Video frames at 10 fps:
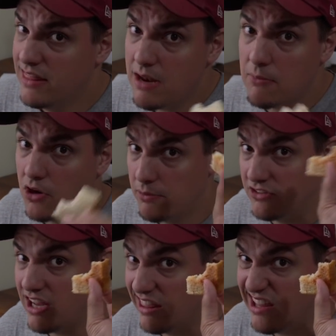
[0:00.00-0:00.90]
Then I'm going to
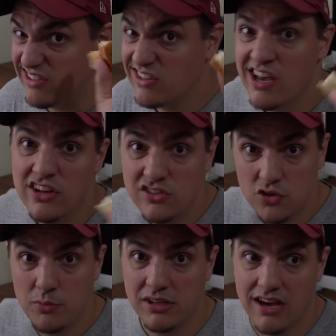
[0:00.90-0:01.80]
present this
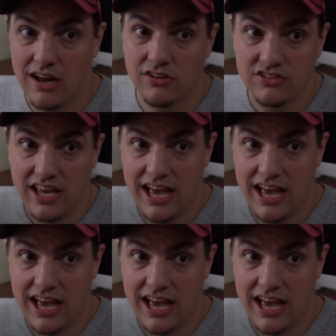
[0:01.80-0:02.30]
to McDonald's